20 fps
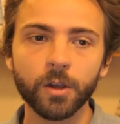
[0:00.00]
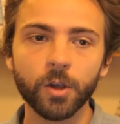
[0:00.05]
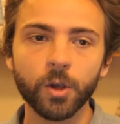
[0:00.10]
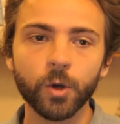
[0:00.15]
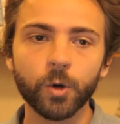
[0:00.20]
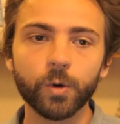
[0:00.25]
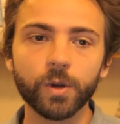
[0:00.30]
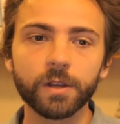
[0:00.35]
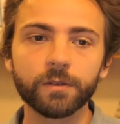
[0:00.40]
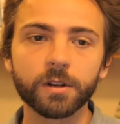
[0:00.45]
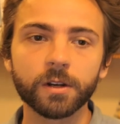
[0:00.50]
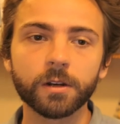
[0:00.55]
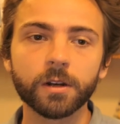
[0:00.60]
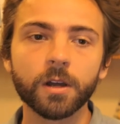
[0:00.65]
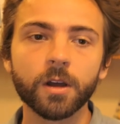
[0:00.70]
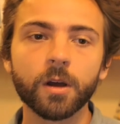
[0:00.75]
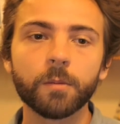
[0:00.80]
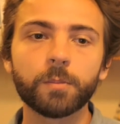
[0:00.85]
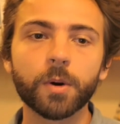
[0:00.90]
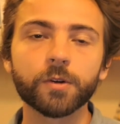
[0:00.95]
who even
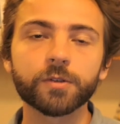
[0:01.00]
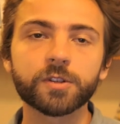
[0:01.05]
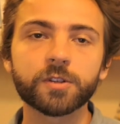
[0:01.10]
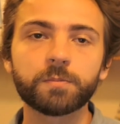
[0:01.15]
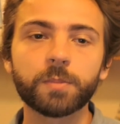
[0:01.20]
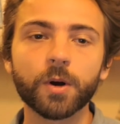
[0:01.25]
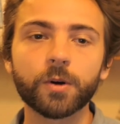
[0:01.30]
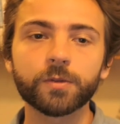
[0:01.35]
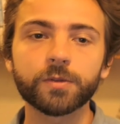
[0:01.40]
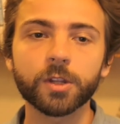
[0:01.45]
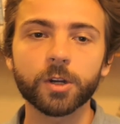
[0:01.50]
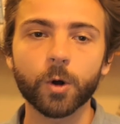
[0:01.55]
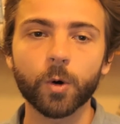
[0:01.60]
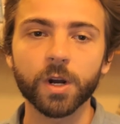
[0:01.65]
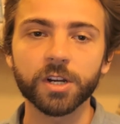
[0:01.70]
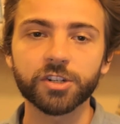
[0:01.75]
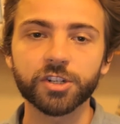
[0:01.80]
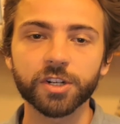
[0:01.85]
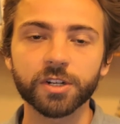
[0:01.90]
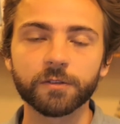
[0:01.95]
postpone the
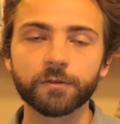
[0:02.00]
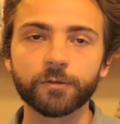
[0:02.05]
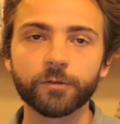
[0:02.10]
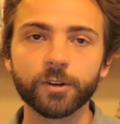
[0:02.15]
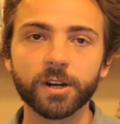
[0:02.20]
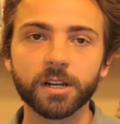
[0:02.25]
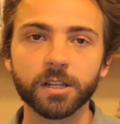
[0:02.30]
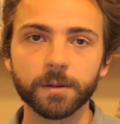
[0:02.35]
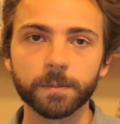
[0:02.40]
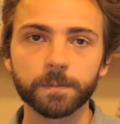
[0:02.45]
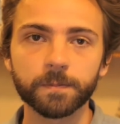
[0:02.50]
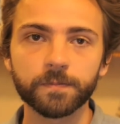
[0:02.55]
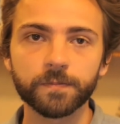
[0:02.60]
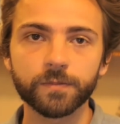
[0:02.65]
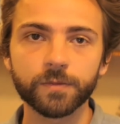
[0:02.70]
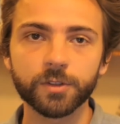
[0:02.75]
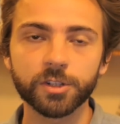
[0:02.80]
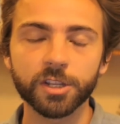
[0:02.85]
question of freedom